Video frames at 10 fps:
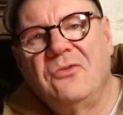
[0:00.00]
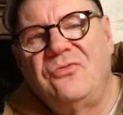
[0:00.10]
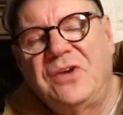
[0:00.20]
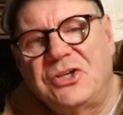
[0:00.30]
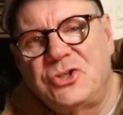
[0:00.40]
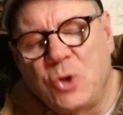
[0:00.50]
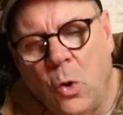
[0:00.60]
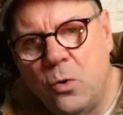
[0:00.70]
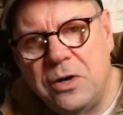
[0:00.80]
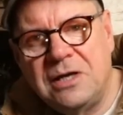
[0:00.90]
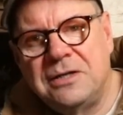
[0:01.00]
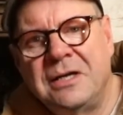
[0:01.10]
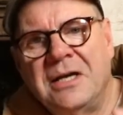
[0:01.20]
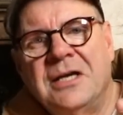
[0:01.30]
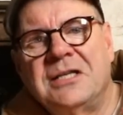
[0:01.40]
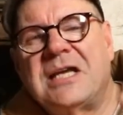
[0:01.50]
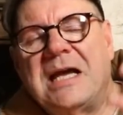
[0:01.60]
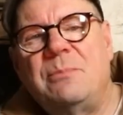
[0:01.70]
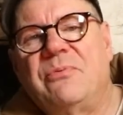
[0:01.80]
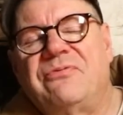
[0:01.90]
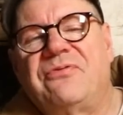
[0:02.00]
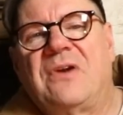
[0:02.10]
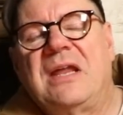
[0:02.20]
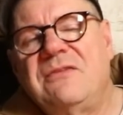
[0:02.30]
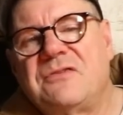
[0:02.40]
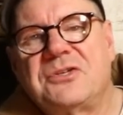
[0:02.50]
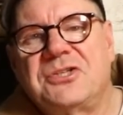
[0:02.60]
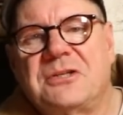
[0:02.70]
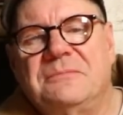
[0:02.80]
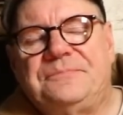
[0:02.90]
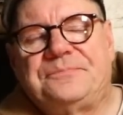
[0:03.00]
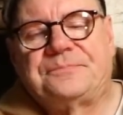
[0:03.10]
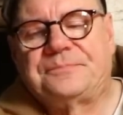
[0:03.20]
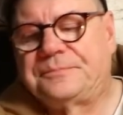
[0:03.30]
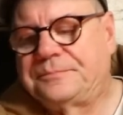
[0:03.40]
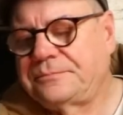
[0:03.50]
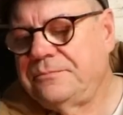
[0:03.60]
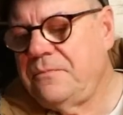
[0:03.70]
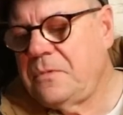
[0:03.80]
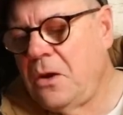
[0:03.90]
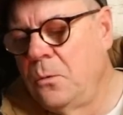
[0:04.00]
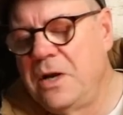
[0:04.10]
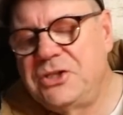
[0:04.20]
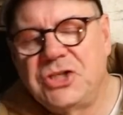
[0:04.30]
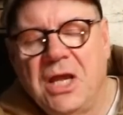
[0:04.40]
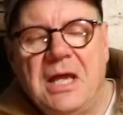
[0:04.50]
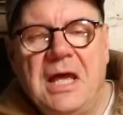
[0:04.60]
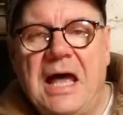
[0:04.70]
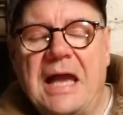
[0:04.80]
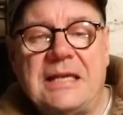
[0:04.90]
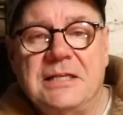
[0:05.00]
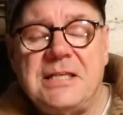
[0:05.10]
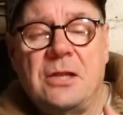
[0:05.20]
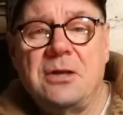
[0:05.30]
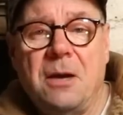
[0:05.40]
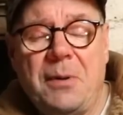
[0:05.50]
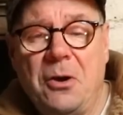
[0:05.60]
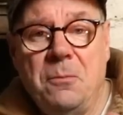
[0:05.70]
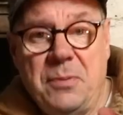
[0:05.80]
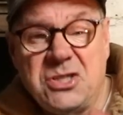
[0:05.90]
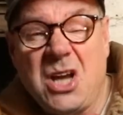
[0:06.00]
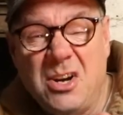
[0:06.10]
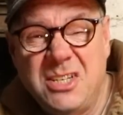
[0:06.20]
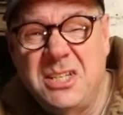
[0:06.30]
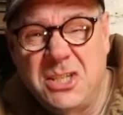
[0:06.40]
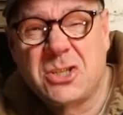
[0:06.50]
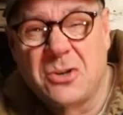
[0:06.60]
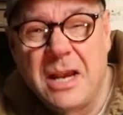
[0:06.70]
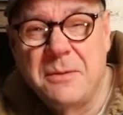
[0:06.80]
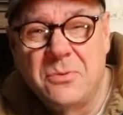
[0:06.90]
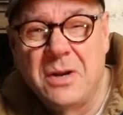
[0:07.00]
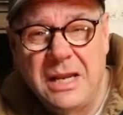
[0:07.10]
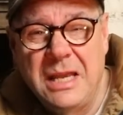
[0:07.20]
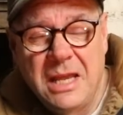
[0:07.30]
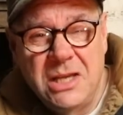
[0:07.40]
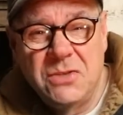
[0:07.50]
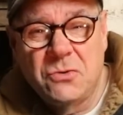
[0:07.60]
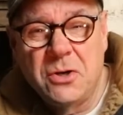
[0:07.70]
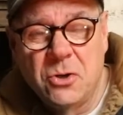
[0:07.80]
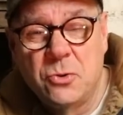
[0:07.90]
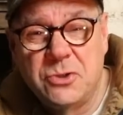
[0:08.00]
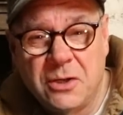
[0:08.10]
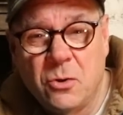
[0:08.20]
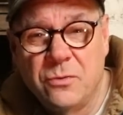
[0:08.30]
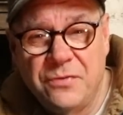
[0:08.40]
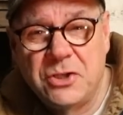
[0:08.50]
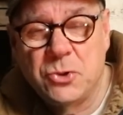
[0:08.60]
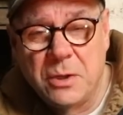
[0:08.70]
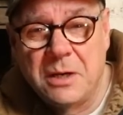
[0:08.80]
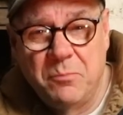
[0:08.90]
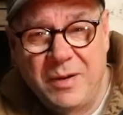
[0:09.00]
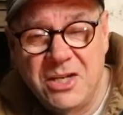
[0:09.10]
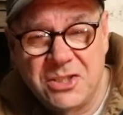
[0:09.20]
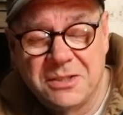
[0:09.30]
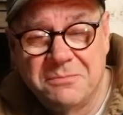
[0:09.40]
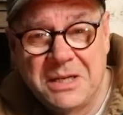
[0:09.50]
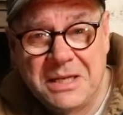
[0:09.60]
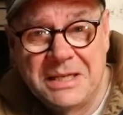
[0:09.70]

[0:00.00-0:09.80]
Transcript: Victorian type flavours, which I can tell you about, but it's hard to describe really. You've got to go to an old Victorian place and